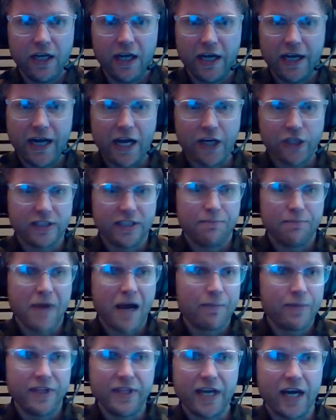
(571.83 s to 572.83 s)
And actually
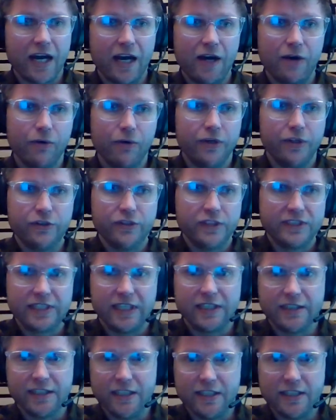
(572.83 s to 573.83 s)
mapping that out and
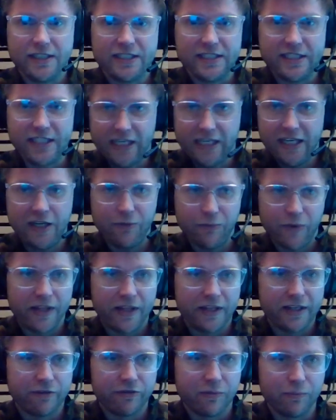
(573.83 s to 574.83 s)
understanding it and seeing where
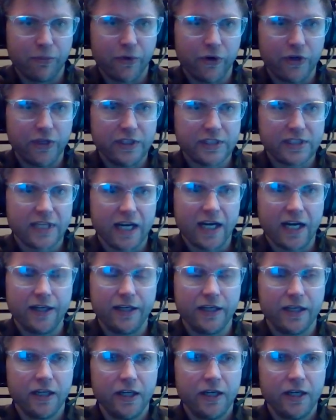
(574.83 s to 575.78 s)
the different points are,